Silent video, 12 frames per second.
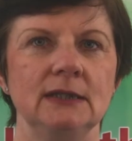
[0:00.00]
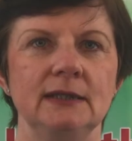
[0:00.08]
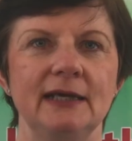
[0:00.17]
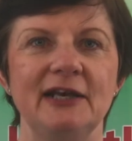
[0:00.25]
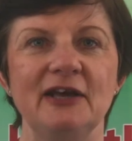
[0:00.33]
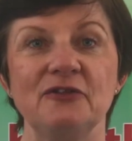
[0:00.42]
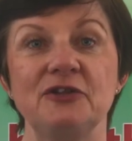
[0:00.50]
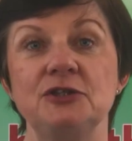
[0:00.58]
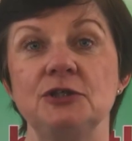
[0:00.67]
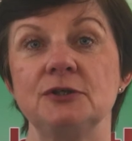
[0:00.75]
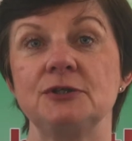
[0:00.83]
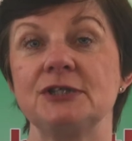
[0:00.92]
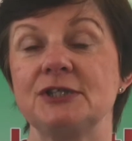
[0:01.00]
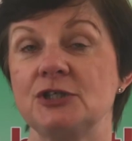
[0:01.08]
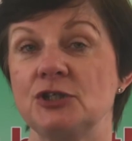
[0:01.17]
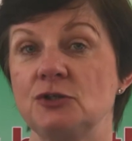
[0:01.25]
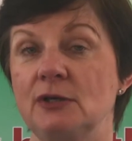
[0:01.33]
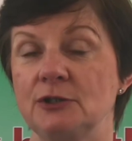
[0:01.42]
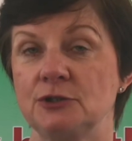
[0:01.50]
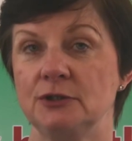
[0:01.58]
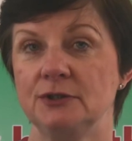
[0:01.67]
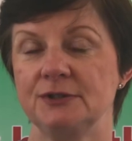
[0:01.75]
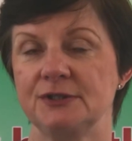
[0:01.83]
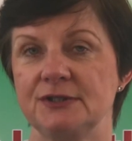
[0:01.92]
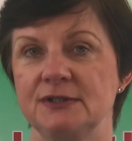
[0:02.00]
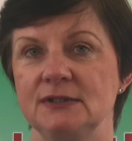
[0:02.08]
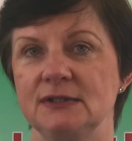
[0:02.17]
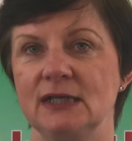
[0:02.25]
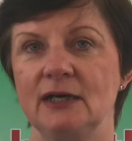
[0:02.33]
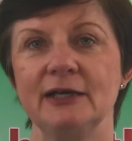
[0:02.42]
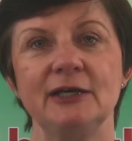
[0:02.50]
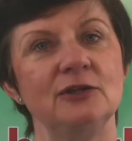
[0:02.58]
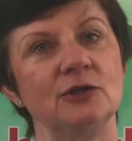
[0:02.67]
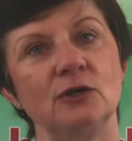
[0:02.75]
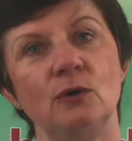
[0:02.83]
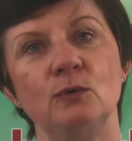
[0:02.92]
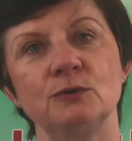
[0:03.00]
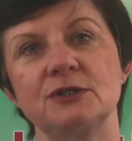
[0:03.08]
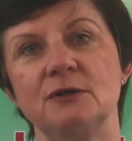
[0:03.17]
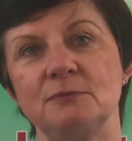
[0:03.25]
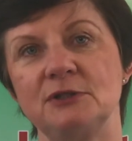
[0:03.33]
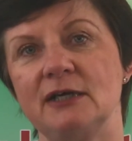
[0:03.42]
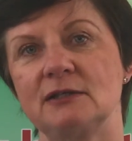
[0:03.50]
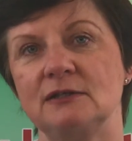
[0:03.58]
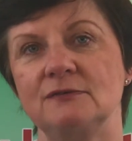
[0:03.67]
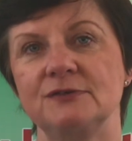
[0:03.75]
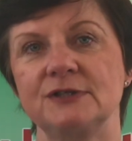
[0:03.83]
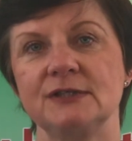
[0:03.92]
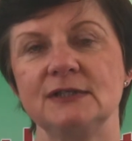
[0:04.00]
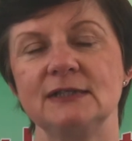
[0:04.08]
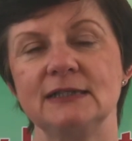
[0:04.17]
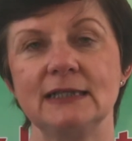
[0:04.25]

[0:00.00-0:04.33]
In healthy churches, the structures, i.e. the goals and objectives, the